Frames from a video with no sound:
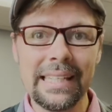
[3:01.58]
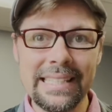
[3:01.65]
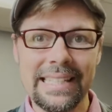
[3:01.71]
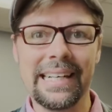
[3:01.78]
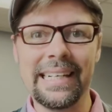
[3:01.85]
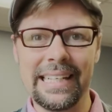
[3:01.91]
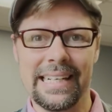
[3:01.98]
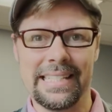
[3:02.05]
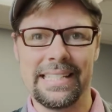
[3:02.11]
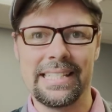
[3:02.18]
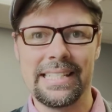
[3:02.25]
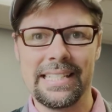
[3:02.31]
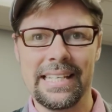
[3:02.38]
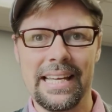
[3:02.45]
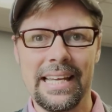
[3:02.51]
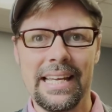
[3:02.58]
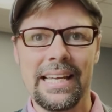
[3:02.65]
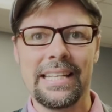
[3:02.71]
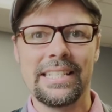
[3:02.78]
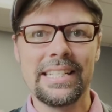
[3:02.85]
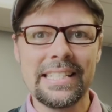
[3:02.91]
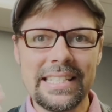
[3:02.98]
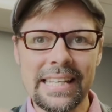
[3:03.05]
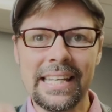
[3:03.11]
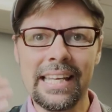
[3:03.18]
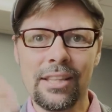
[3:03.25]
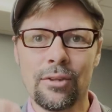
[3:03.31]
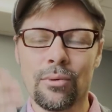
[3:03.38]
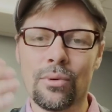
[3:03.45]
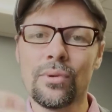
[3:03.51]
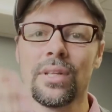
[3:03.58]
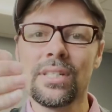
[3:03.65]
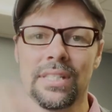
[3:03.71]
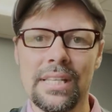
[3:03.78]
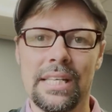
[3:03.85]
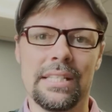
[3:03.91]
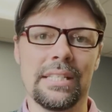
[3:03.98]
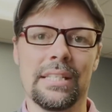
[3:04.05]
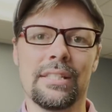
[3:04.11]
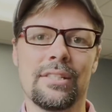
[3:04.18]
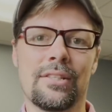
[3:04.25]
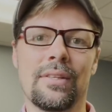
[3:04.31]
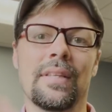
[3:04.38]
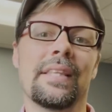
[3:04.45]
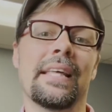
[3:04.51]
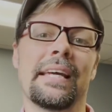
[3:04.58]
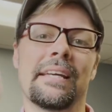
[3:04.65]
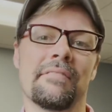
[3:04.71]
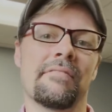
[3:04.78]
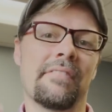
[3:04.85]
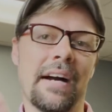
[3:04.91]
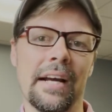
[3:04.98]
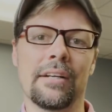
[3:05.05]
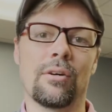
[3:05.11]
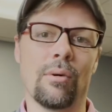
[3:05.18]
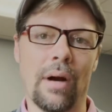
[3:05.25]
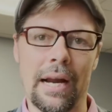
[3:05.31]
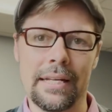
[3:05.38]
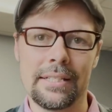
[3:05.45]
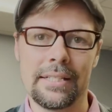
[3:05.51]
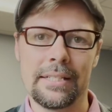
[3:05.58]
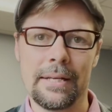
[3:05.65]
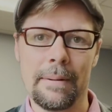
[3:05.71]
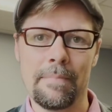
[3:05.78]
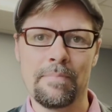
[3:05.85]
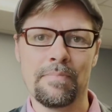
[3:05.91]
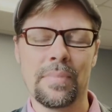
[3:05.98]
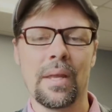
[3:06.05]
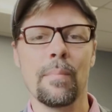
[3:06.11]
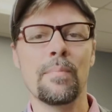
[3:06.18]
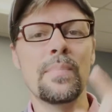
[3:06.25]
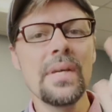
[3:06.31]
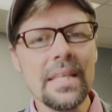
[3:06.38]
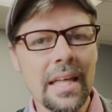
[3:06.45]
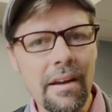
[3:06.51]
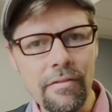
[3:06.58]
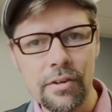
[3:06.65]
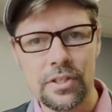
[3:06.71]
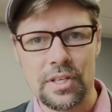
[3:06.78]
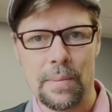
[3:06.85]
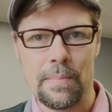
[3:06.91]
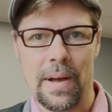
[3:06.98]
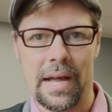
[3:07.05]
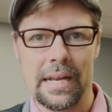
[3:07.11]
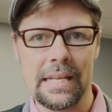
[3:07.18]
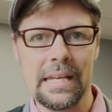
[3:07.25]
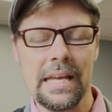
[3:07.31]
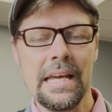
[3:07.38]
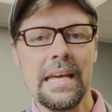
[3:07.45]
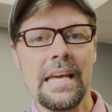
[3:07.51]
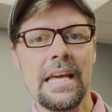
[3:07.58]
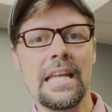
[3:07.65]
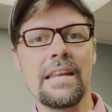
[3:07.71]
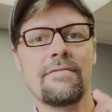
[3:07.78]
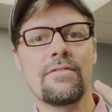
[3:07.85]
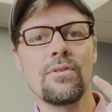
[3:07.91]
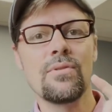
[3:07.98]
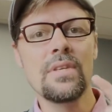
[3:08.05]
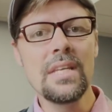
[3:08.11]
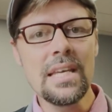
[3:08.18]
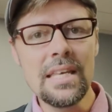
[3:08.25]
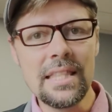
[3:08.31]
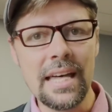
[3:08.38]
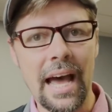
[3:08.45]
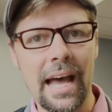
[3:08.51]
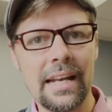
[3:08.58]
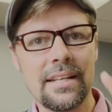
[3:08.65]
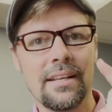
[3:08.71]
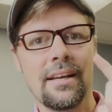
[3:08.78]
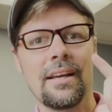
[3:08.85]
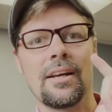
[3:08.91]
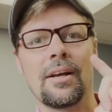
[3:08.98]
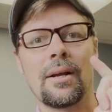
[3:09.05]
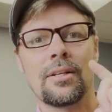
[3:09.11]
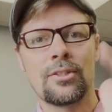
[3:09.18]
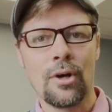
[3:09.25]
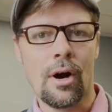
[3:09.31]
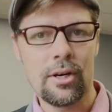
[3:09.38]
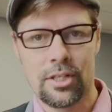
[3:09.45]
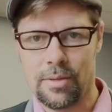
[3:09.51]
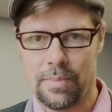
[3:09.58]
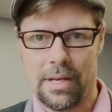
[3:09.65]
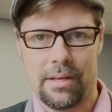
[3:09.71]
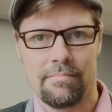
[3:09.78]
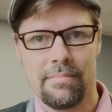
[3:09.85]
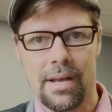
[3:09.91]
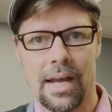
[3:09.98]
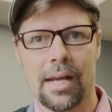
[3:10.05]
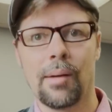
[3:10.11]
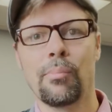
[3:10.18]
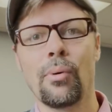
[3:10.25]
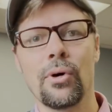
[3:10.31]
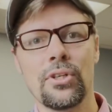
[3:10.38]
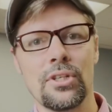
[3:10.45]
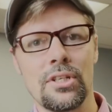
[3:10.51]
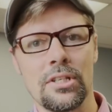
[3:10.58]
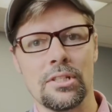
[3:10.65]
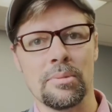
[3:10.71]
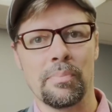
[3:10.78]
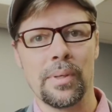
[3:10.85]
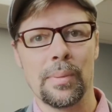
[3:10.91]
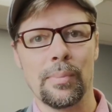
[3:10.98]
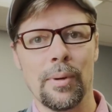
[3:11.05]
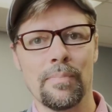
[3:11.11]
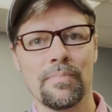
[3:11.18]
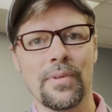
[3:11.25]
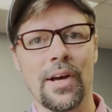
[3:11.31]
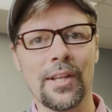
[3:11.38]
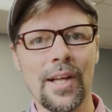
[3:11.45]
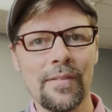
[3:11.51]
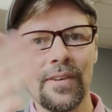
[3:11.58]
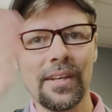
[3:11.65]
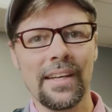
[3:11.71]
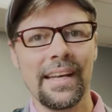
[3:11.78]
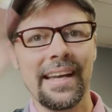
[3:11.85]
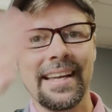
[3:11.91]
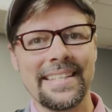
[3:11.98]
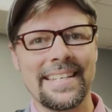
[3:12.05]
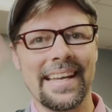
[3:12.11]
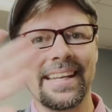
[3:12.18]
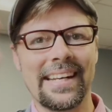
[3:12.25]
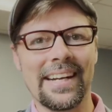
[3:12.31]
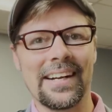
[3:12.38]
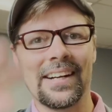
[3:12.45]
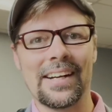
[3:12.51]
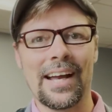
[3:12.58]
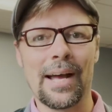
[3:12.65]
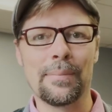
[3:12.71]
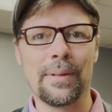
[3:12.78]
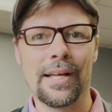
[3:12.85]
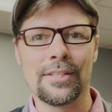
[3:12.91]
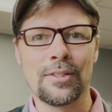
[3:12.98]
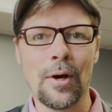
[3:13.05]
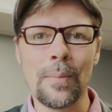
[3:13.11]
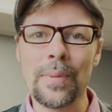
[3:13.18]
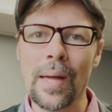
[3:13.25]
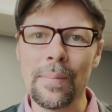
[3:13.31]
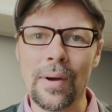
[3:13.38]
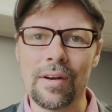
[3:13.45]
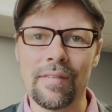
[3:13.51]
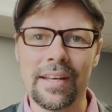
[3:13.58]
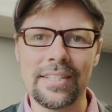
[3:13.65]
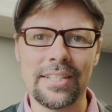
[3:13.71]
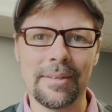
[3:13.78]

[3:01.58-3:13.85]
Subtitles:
into us just to get through the season so that they can find Christ. Be that for somebody. And if you need that, talk to me. I can point you to some people. I love you. Take care. God bless. Hope that motivates